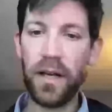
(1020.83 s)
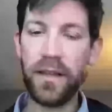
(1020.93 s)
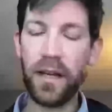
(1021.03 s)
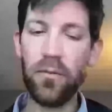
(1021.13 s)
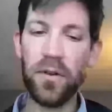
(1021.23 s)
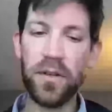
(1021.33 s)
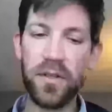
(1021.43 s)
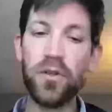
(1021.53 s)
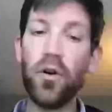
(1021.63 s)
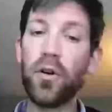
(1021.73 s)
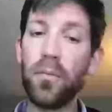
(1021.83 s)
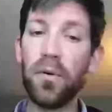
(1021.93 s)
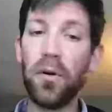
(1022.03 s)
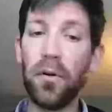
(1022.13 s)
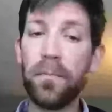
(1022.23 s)
think was
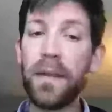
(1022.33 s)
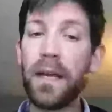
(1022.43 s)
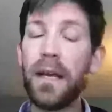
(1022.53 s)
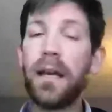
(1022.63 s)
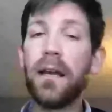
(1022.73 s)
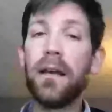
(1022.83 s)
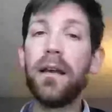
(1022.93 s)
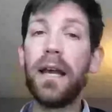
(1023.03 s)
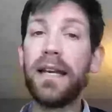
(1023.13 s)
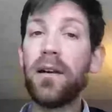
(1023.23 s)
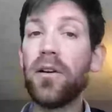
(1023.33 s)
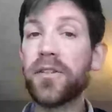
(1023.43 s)
notable, and it also